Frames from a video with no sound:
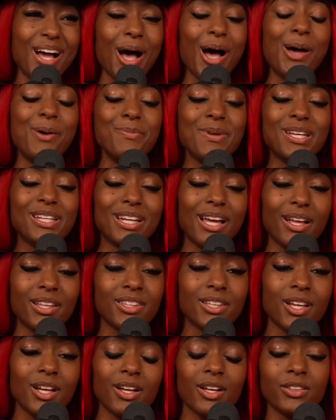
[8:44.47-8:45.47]
I mean,
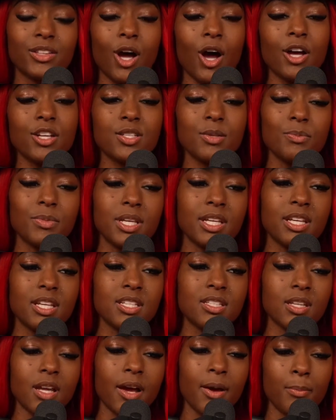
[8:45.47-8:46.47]
the awesome thing
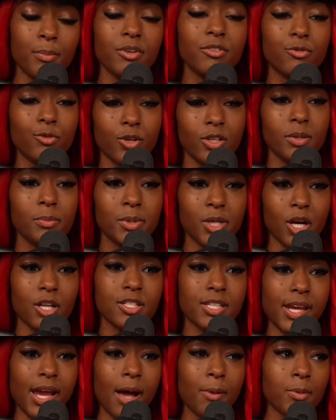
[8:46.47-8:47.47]
is before the
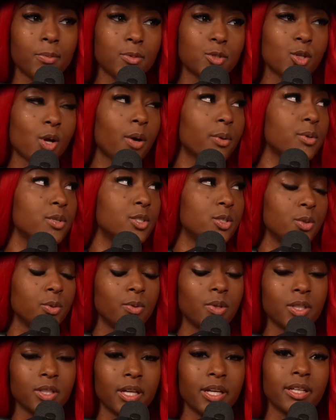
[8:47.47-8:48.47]
Beyonce album, so I was
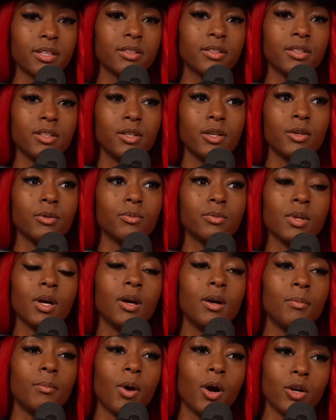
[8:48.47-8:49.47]
doing like,
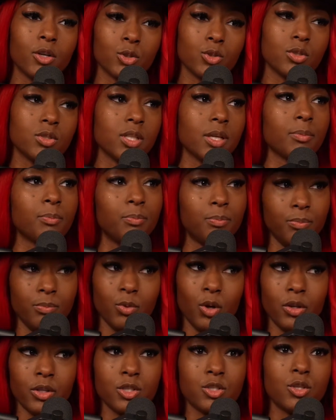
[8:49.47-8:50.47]
articles like
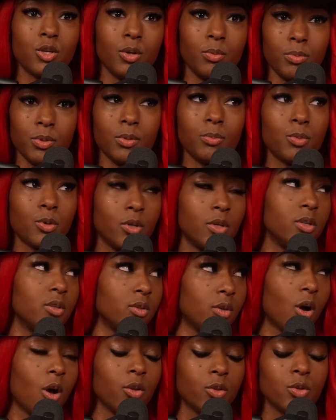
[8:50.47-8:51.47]
Rolling Stone, Billboard,
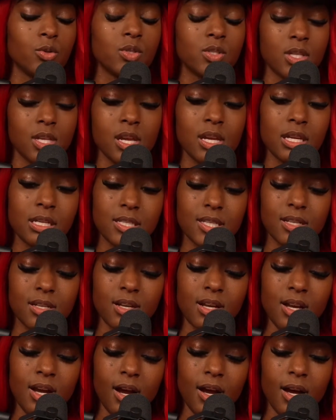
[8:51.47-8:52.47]
and all those things, and
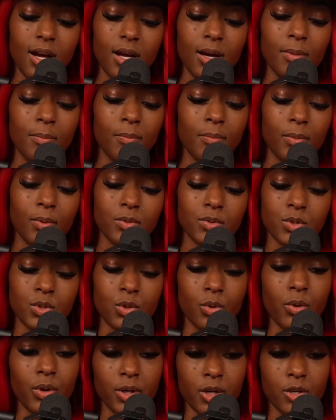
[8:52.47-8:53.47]
was
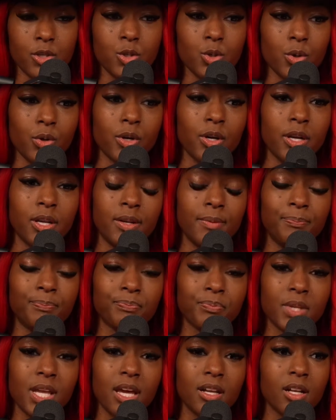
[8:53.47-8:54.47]
going on tour, and
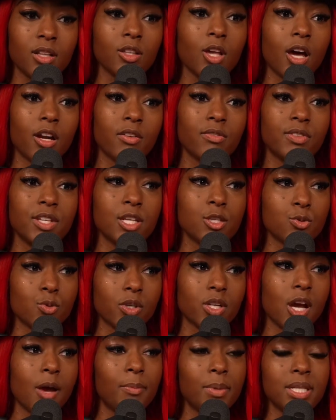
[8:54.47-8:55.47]
a lot of things were
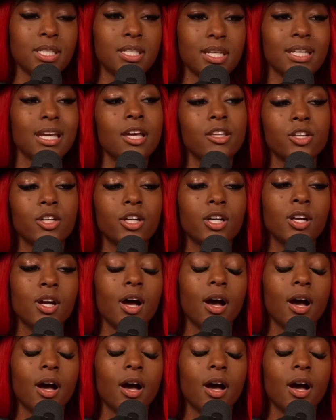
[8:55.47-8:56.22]
coming together.